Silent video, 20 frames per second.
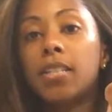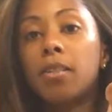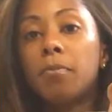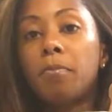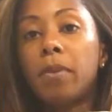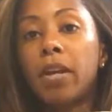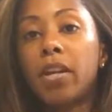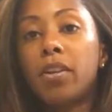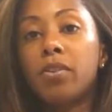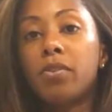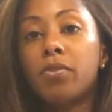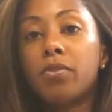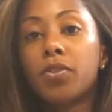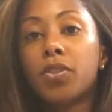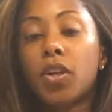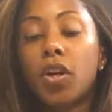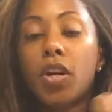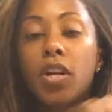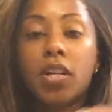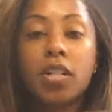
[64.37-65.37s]
tomato
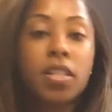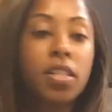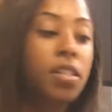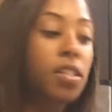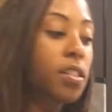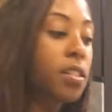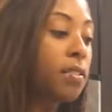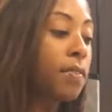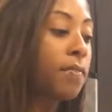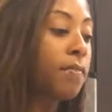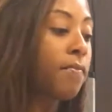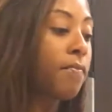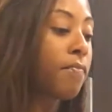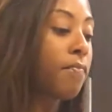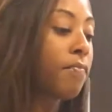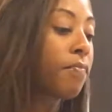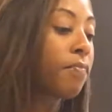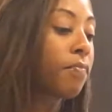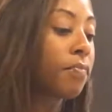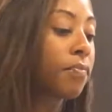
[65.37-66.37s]
sauce
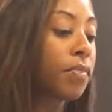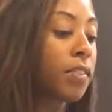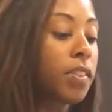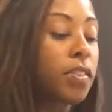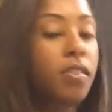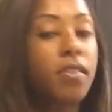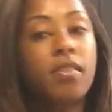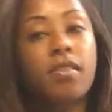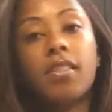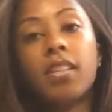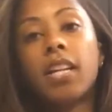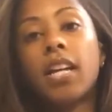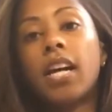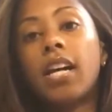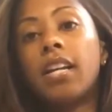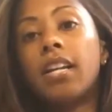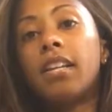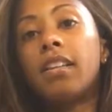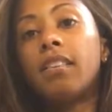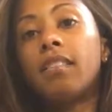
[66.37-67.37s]
just to
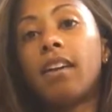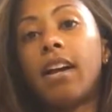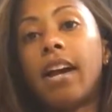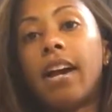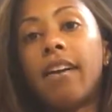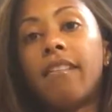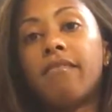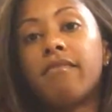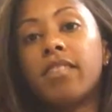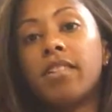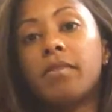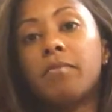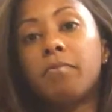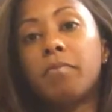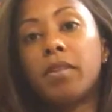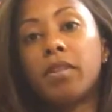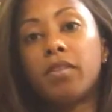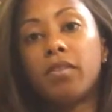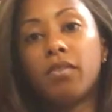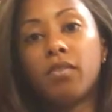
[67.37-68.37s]
kind of have it
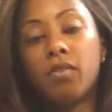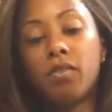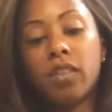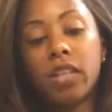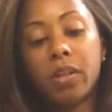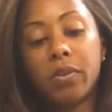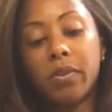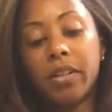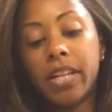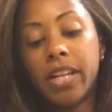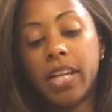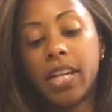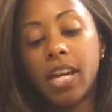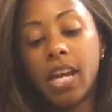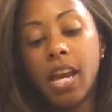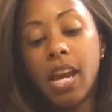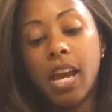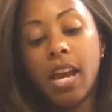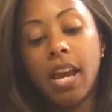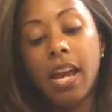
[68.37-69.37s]
be a little liquidy,
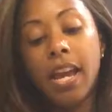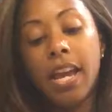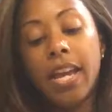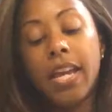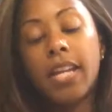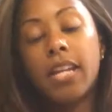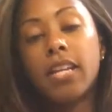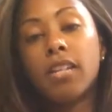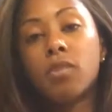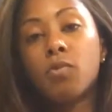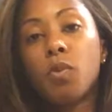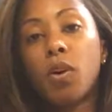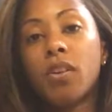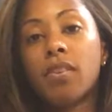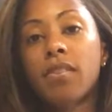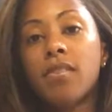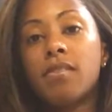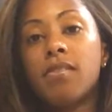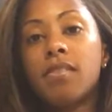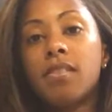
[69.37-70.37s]
and as well
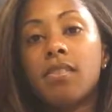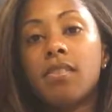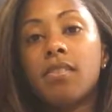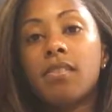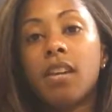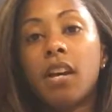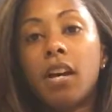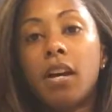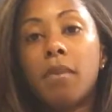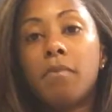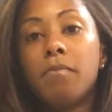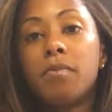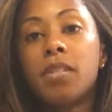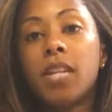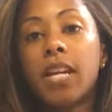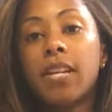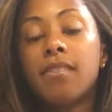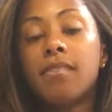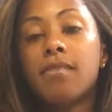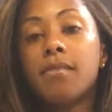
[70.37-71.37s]
as these
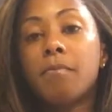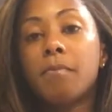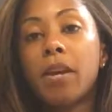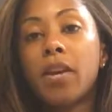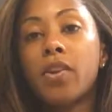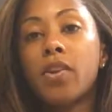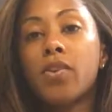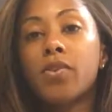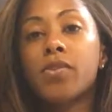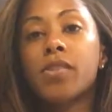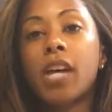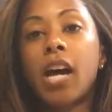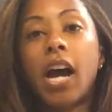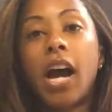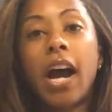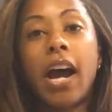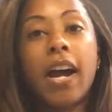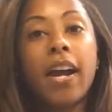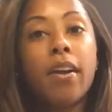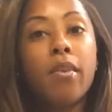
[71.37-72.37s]
diced tomatoes.
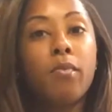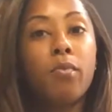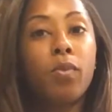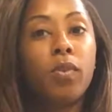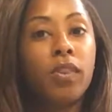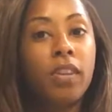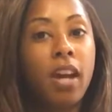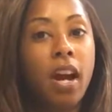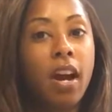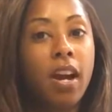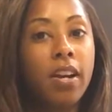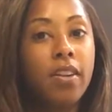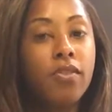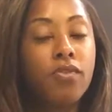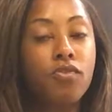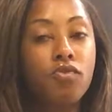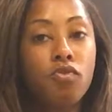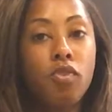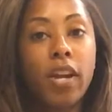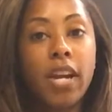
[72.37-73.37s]
I will
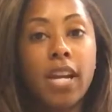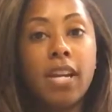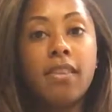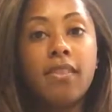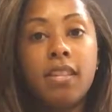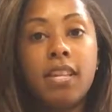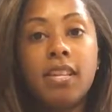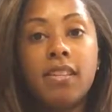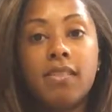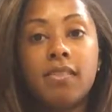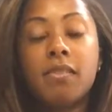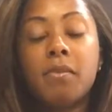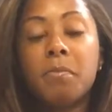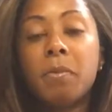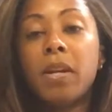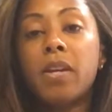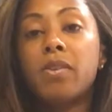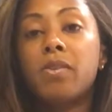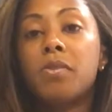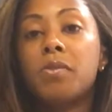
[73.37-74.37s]
not drain these
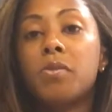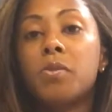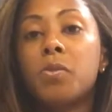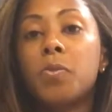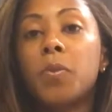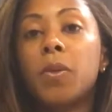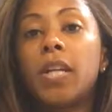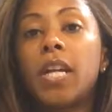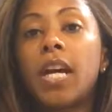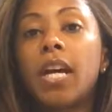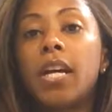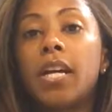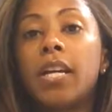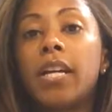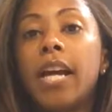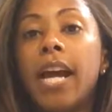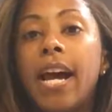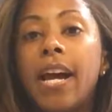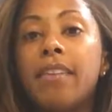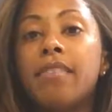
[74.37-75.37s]
tomatoes when
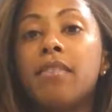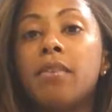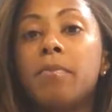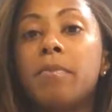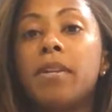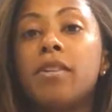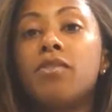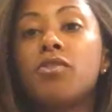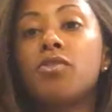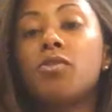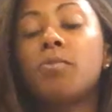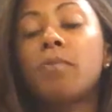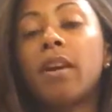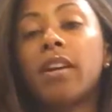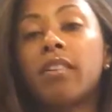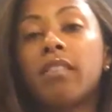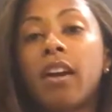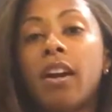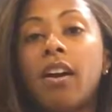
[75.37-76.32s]
I add them into my